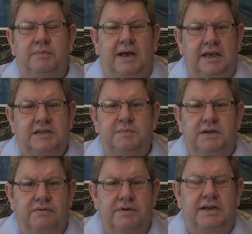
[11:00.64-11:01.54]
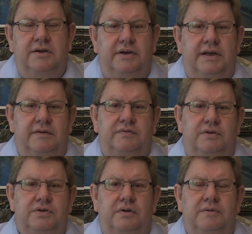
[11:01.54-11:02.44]
year, my asthma had really got out of
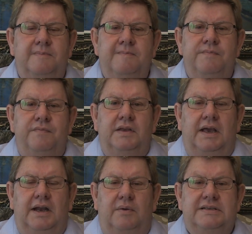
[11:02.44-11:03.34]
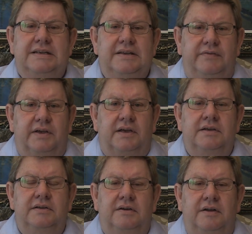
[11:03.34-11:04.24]
control. And I was
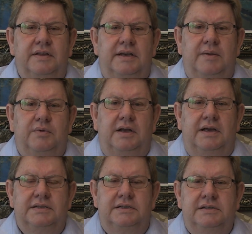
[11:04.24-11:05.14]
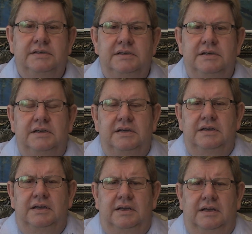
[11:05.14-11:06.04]
living on the nebulizer.
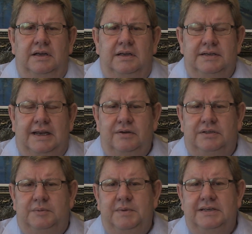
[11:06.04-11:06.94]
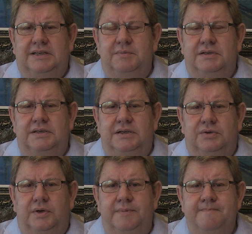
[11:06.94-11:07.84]
So he looked at me and he said, Mr.
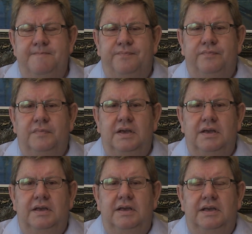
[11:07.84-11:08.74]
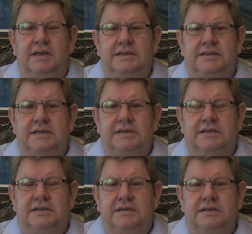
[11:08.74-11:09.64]
Detoy, he
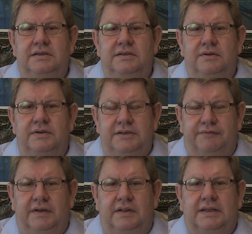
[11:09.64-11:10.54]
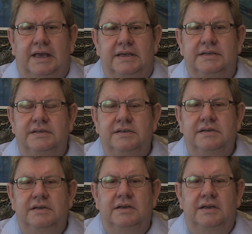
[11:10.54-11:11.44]
said, you're a difficult case.
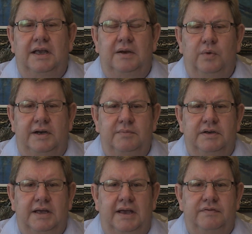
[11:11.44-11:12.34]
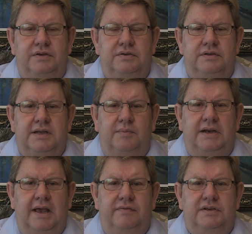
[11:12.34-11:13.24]
And what I'm going to have to do is I'm
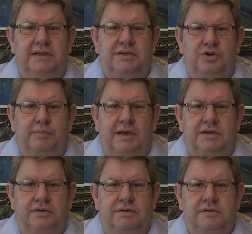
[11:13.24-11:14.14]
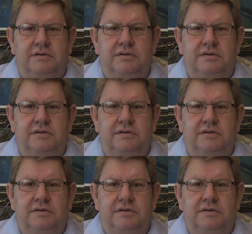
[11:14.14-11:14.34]
going to have to intubate you.